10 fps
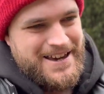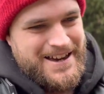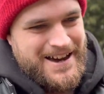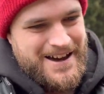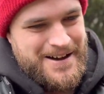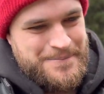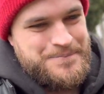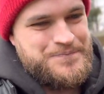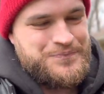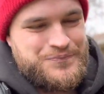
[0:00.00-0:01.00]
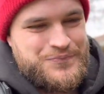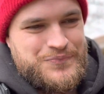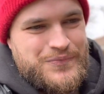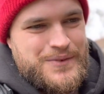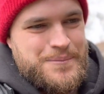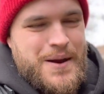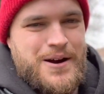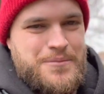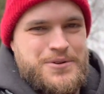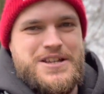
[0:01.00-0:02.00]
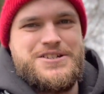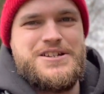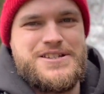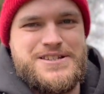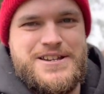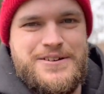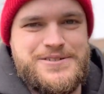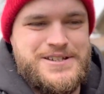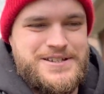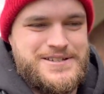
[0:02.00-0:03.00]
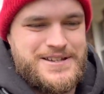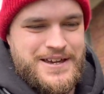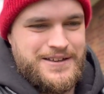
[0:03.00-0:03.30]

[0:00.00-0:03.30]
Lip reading: parables that Jesus tells is